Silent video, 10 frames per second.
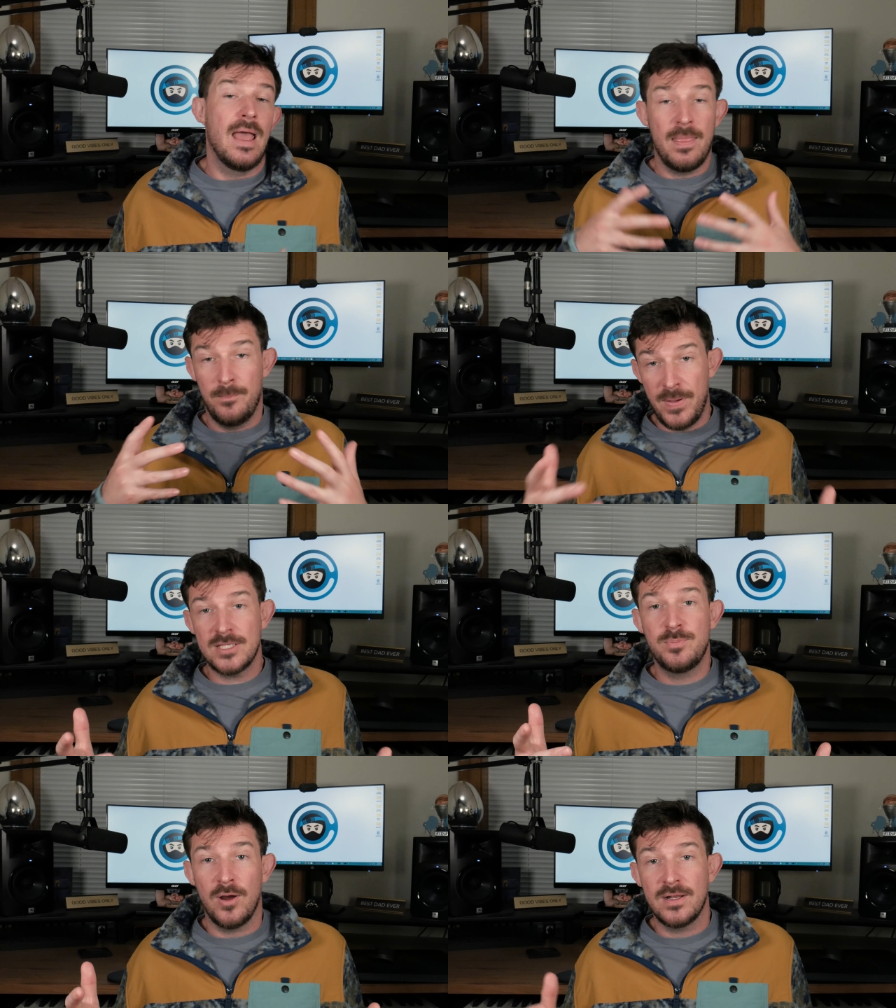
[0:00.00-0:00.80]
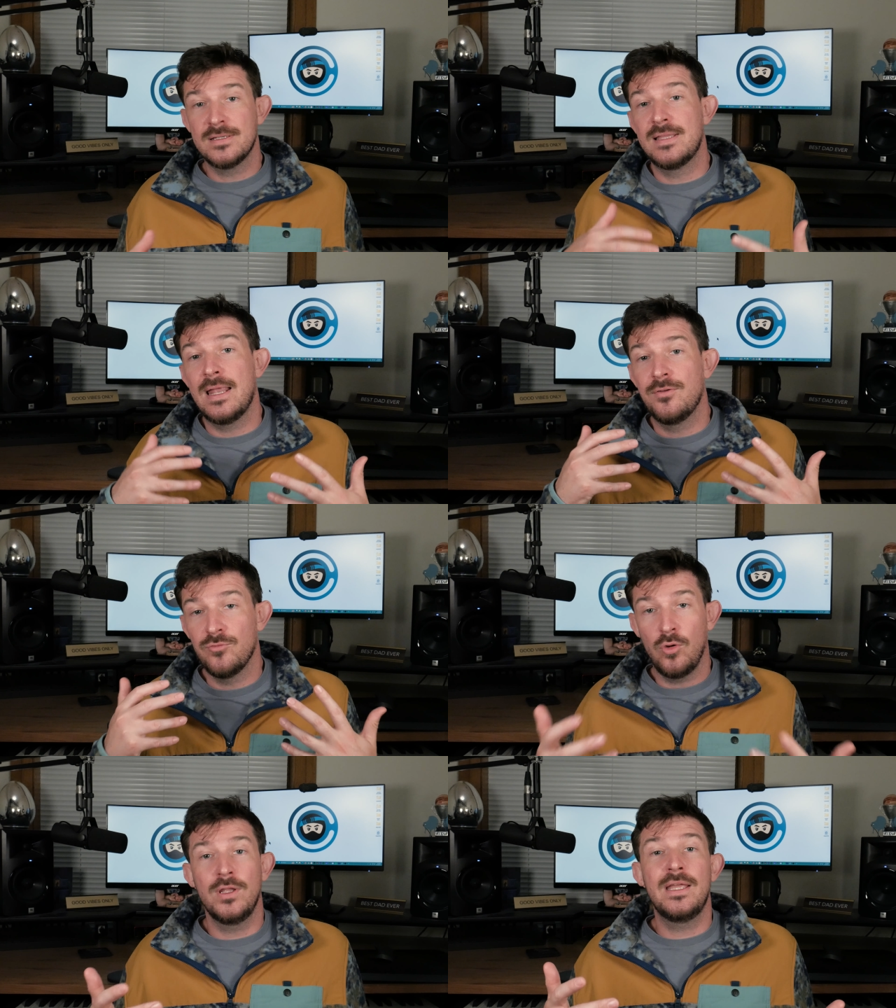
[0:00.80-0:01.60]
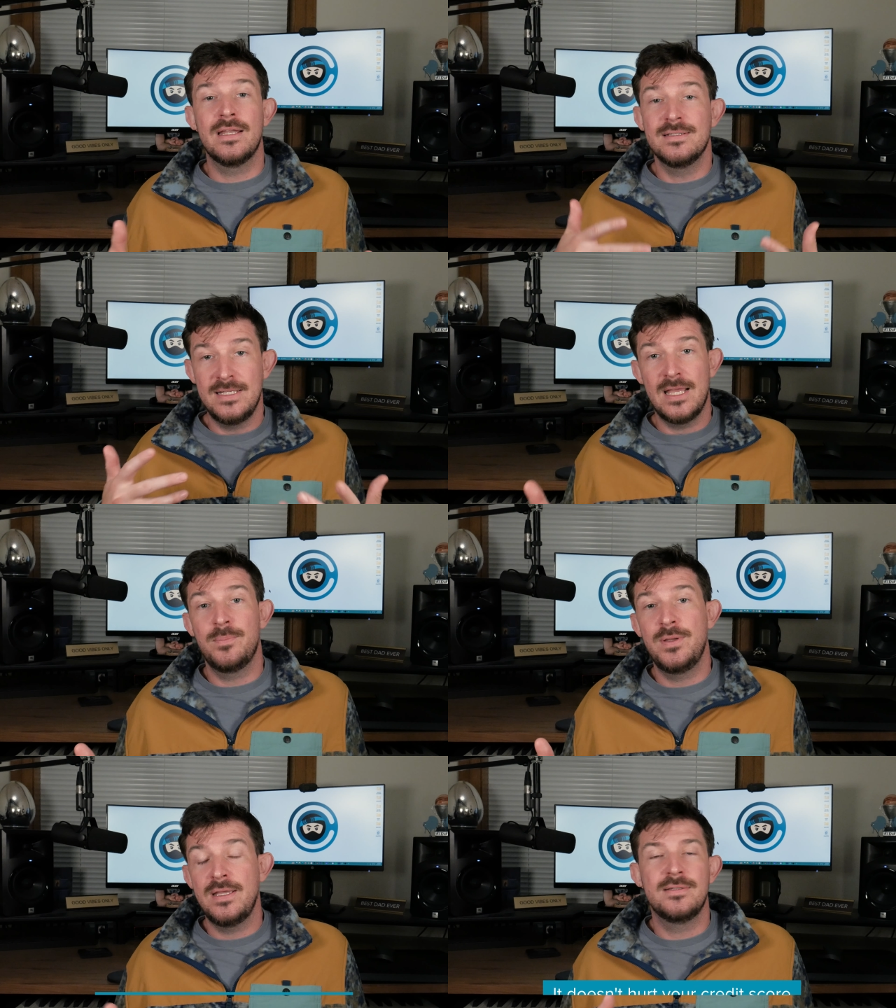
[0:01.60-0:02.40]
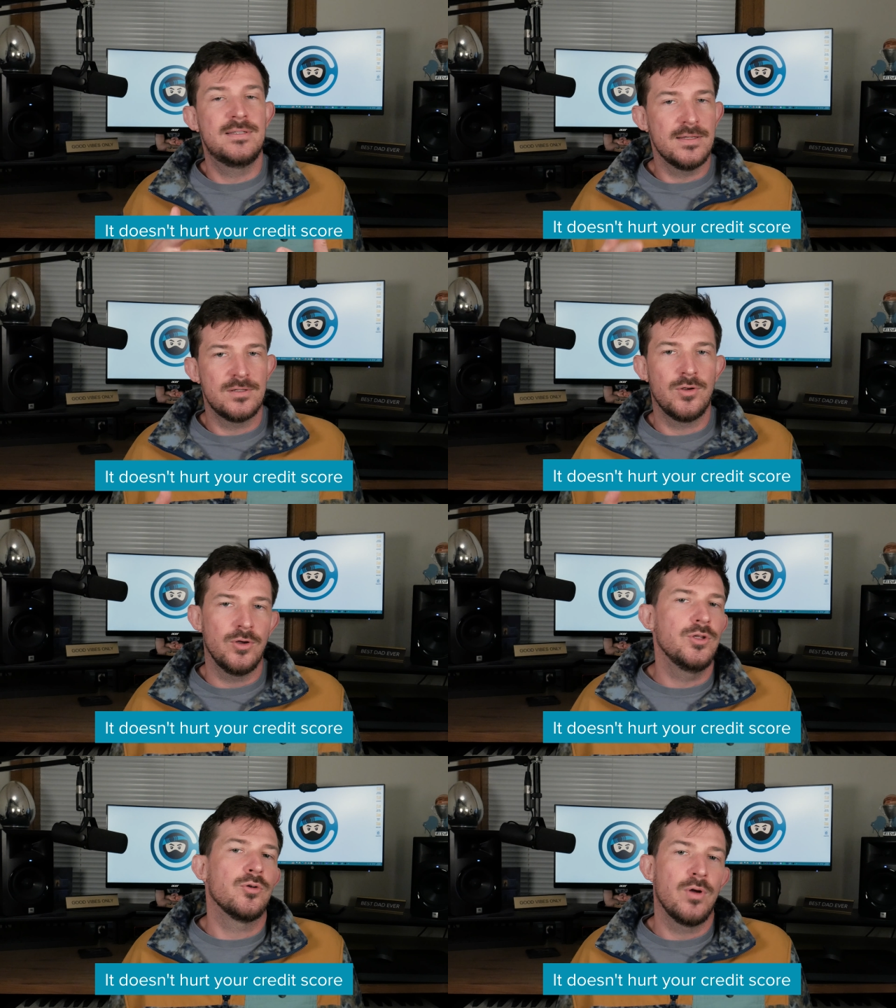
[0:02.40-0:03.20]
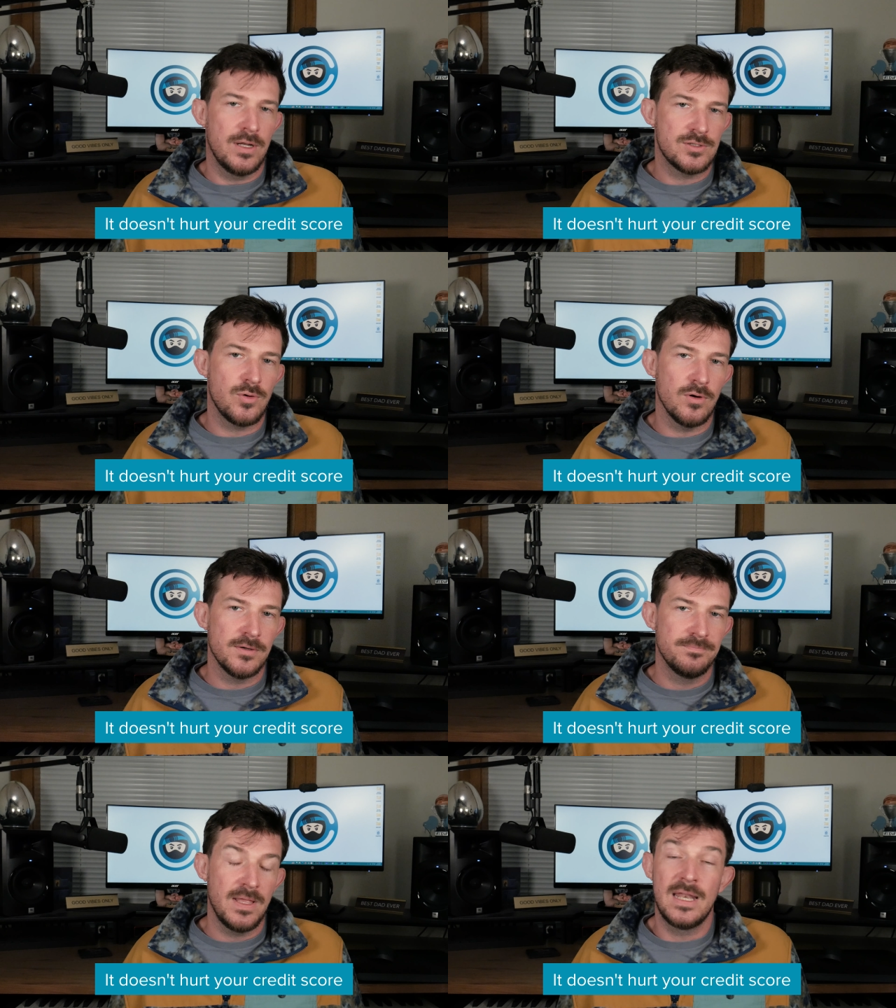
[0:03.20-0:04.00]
And the best part is that enrolling in a DMP doesn't hurt your credit score.